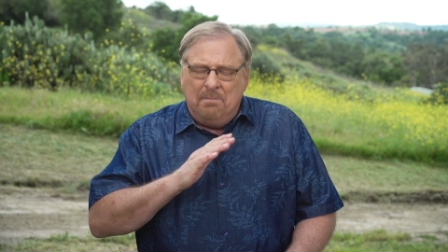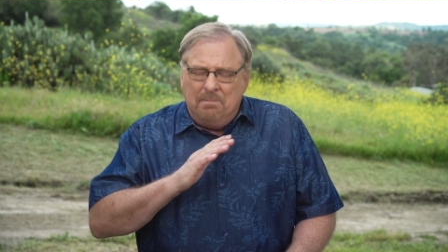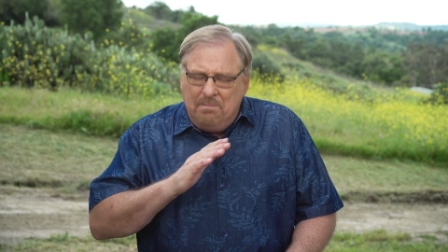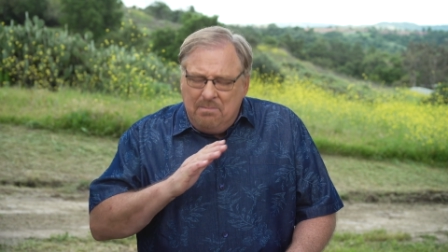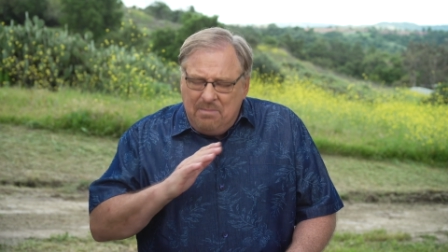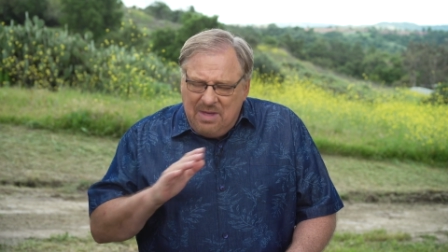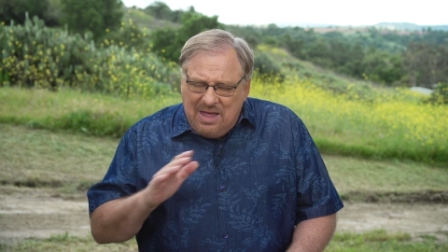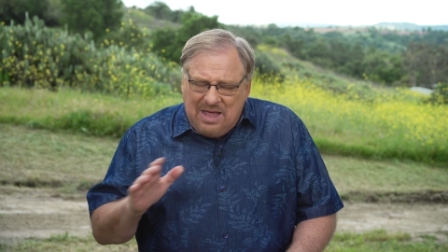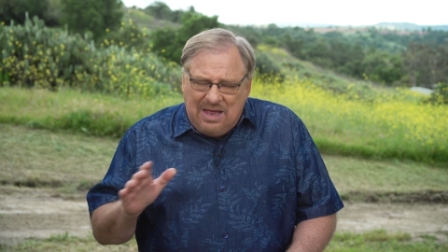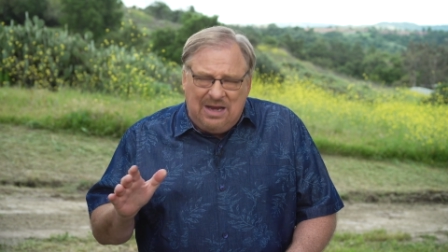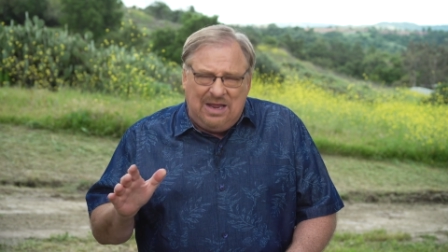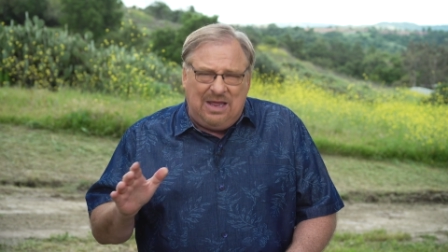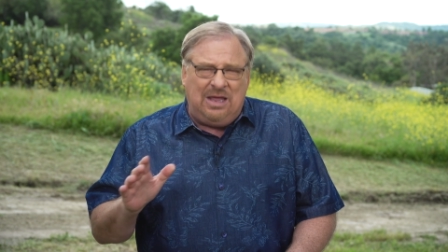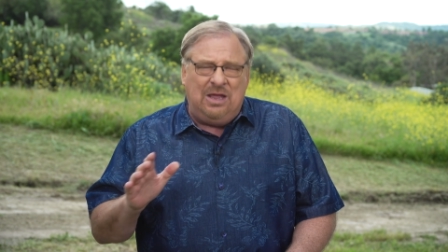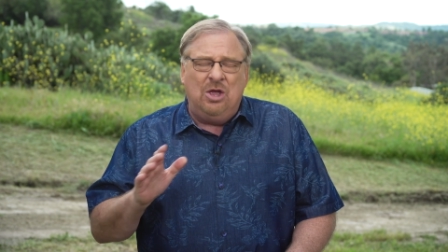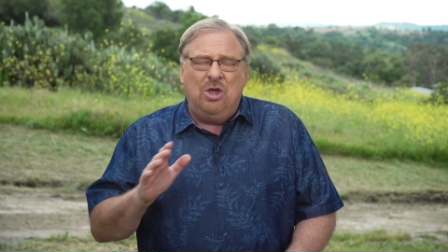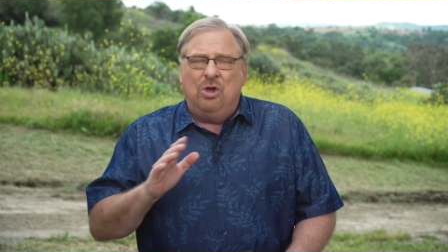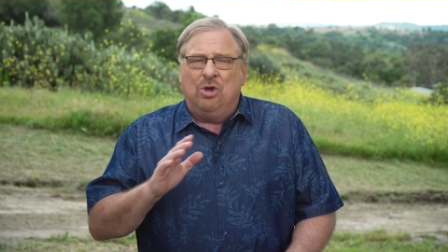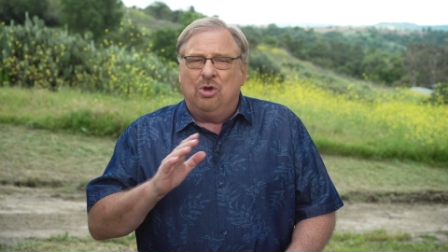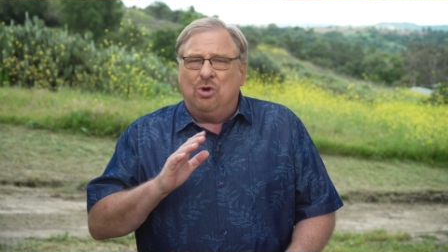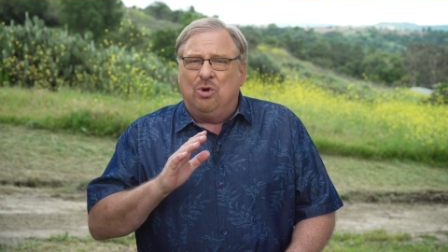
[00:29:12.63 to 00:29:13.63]

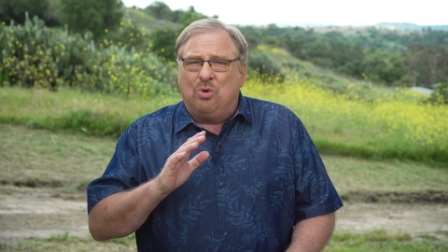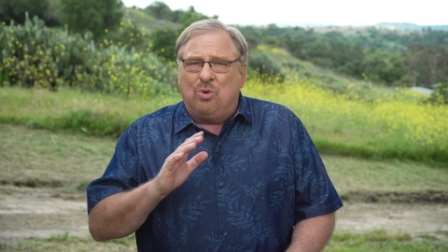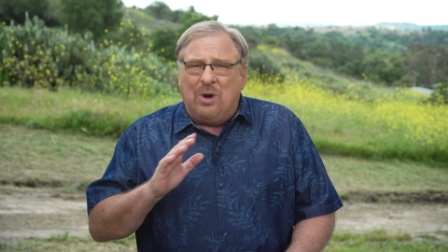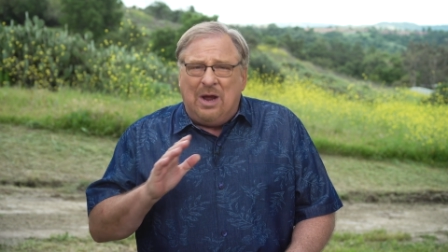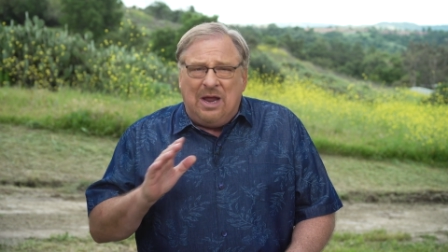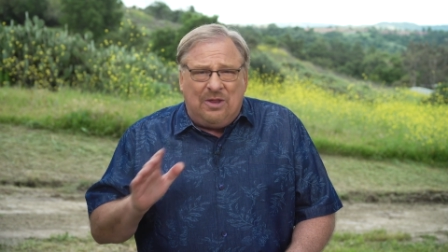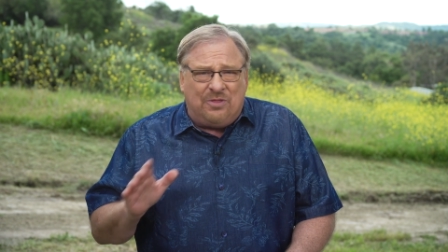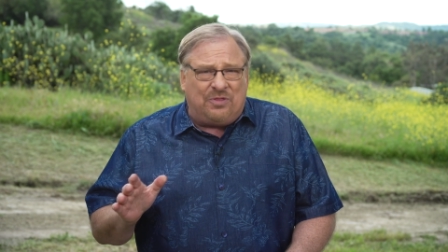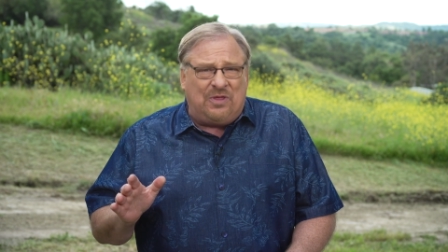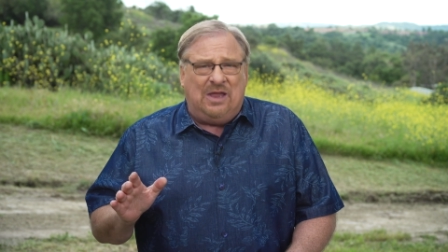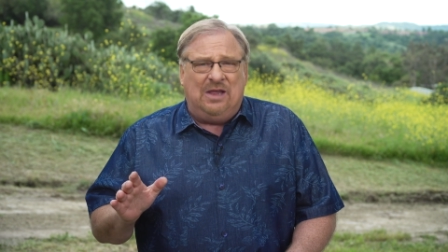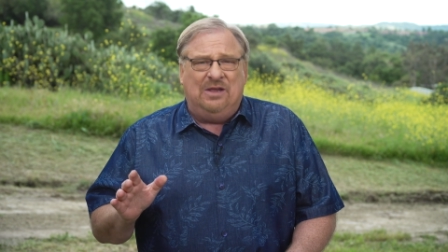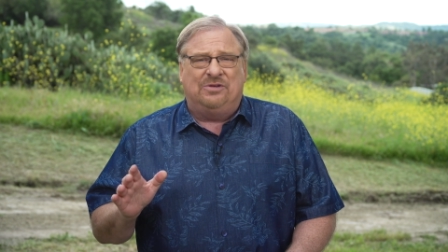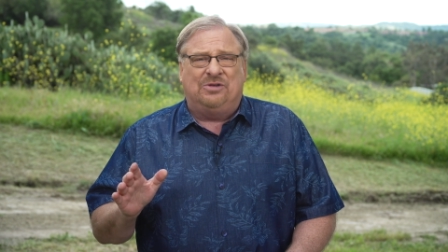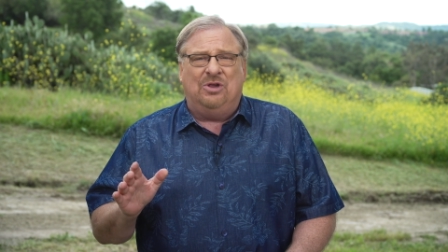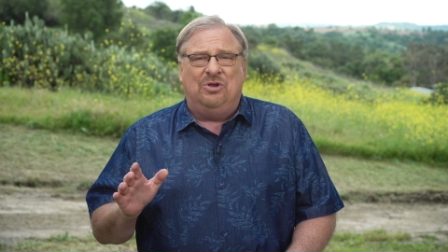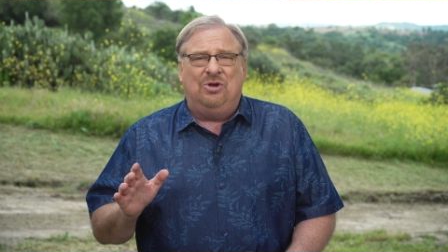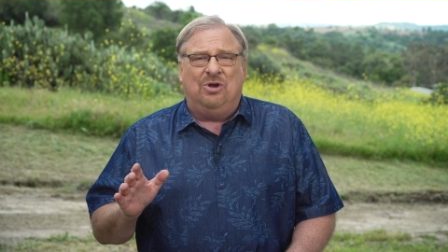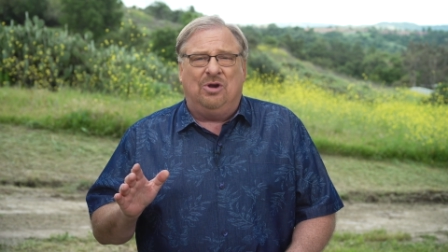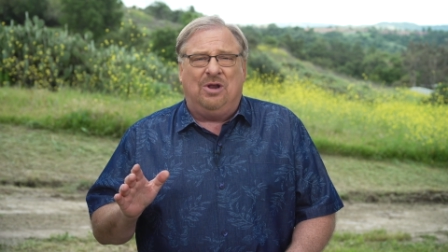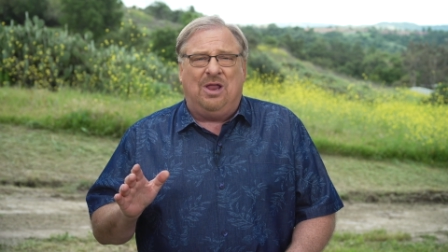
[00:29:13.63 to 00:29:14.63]
many great
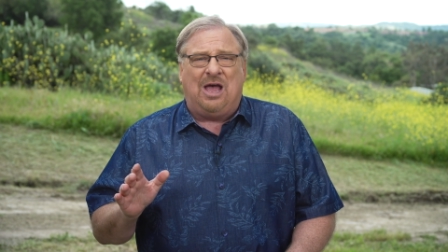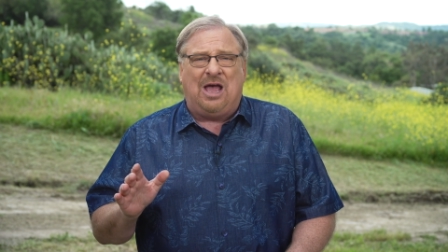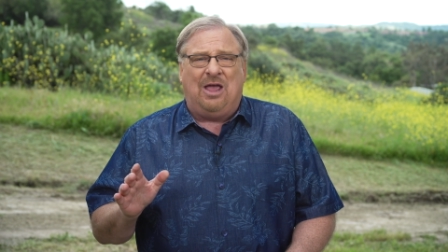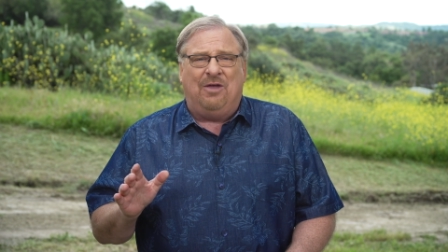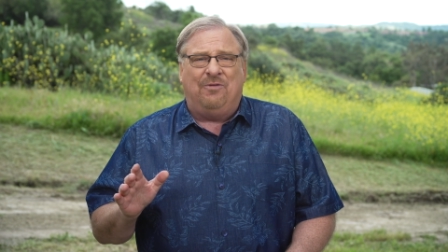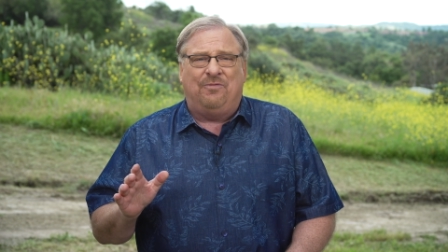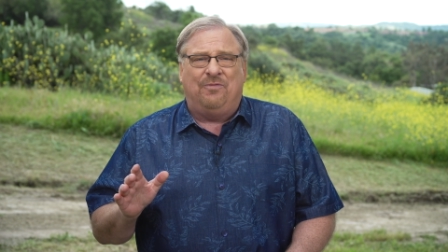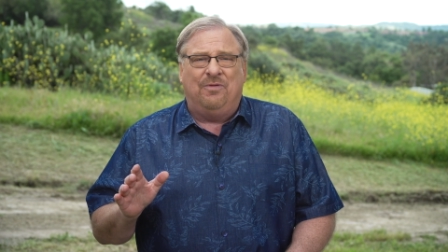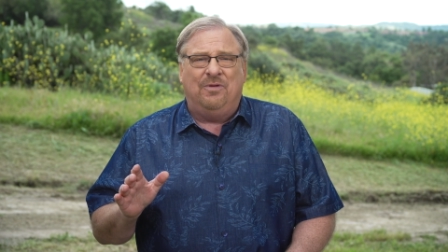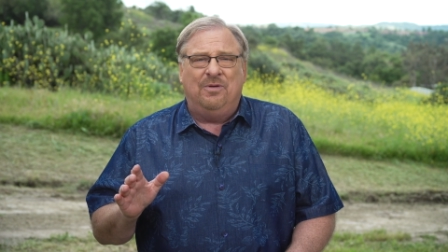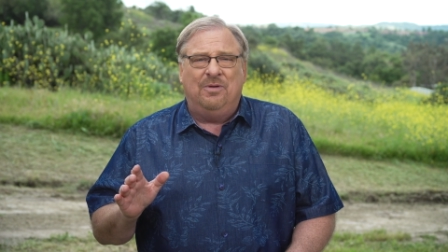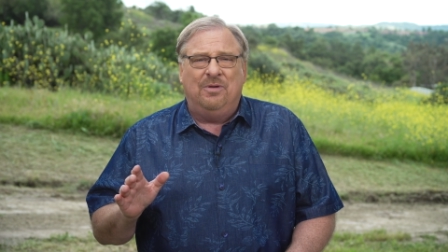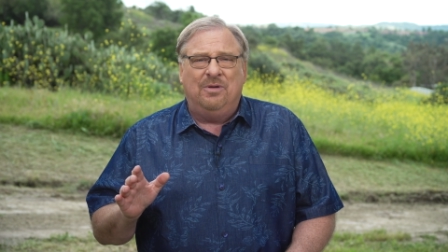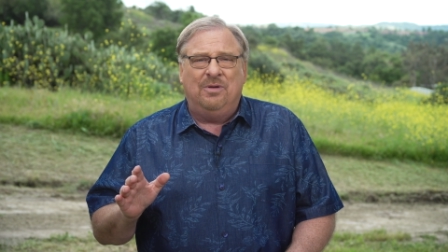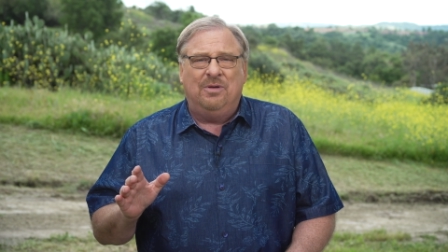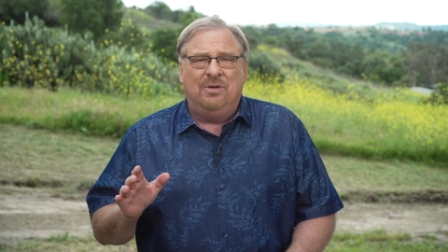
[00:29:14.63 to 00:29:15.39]
things in your life